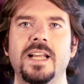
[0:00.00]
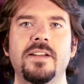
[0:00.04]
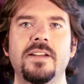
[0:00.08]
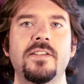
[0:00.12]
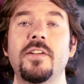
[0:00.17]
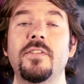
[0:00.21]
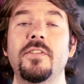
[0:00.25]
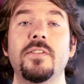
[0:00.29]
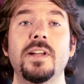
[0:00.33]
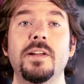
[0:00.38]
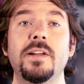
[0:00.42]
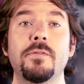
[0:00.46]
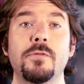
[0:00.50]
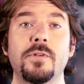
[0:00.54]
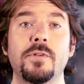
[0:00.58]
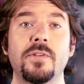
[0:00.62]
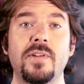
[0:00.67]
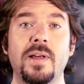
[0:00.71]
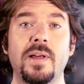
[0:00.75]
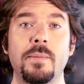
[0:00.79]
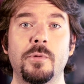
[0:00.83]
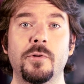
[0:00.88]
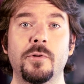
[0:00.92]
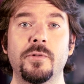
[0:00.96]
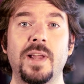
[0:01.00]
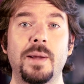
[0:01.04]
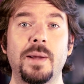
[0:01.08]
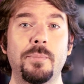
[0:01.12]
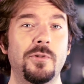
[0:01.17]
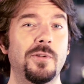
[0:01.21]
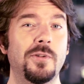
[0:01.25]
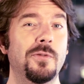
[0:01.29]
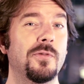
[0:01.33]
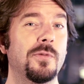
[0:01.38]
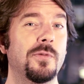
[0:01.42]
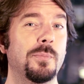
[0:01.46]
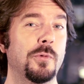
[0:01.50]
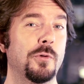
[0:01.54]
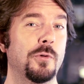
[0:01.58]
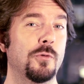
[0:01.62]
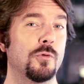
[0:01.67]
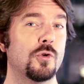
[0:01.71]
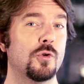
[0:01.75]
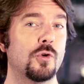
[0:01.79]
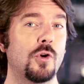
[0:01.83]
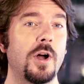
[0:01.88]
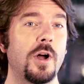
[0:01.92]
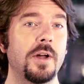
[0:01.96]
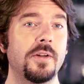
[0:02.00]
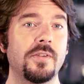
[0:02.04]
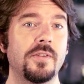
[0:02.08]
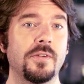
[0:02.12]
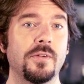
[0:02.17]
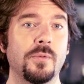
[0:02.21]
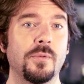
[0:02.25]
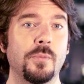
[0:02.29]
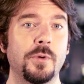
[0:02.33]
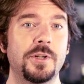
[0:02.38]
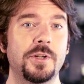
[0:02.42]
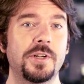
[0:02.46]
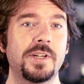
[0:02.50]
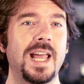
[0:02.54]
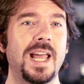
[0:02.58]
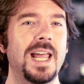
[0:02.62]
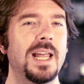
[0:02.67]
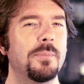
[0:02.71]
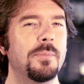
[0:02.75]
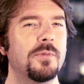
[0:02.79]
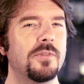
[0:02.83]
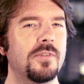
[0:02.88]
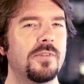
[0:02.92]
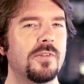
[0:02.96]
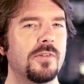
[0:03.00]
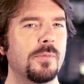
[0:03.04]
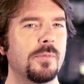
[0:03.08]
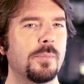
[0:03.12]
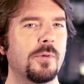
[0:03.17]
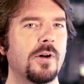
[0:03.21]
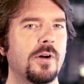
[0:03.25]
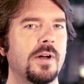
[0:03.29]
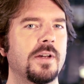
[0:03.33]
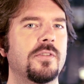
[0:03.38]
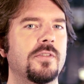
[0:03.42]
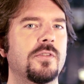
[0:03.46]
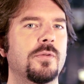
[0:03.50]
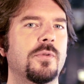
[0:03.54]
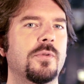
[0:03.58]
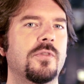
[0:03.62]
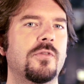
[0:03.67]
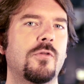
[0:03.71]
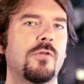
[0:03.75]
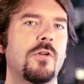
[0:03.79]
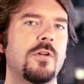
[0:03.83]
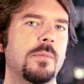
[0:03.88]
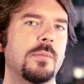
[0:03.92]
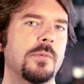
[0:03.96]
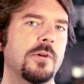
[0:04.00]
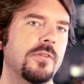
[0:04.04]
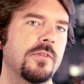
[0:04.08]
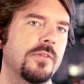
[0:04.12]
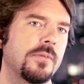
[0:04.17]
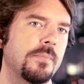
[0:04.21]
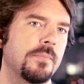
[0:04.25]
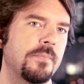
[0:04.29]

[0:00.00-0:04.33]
It doesn't even resemble Neptune's moon Triton, which came as a surprise to astronomers.